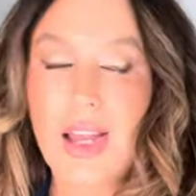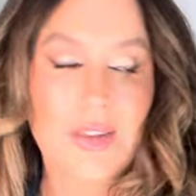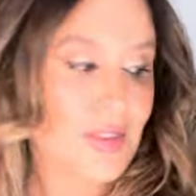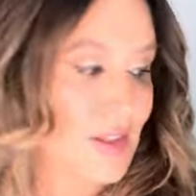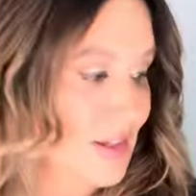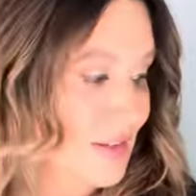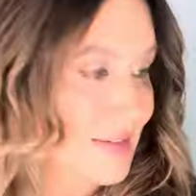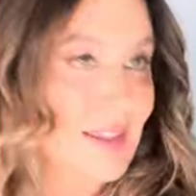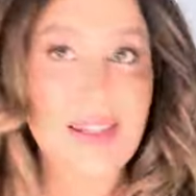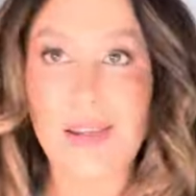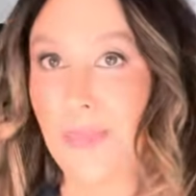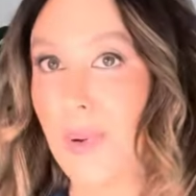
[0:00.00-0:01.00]
the
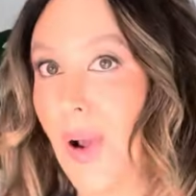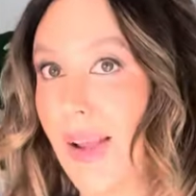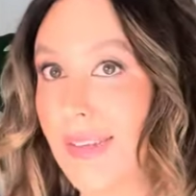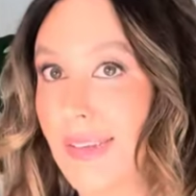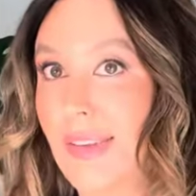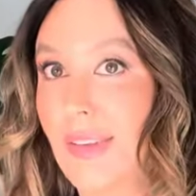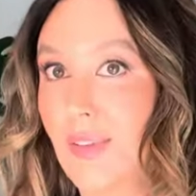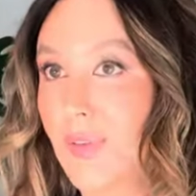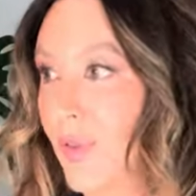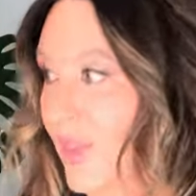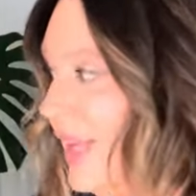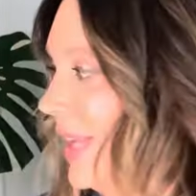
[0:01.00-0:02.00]
ticketed prices for
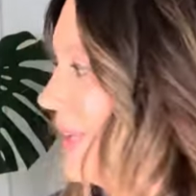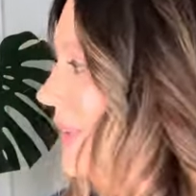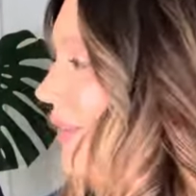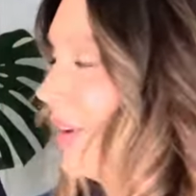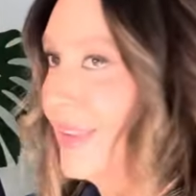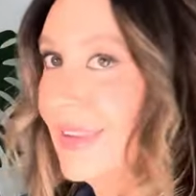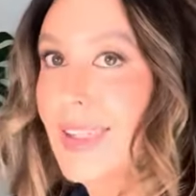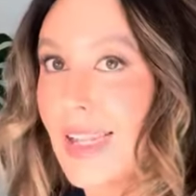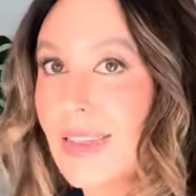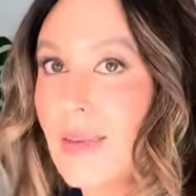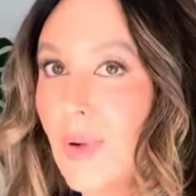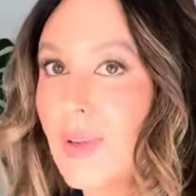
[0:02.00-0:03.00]
these. I did get
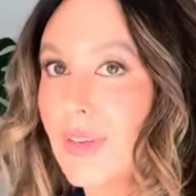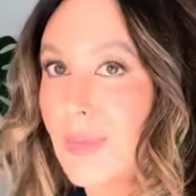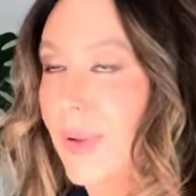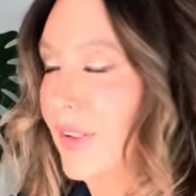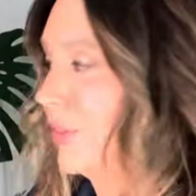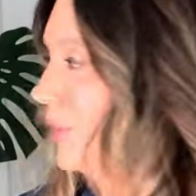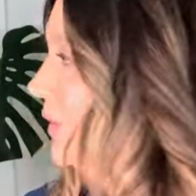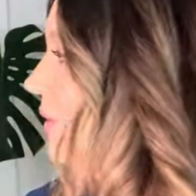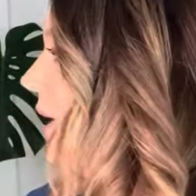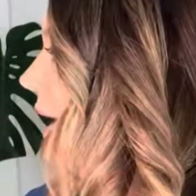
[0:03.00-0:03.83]
them on special.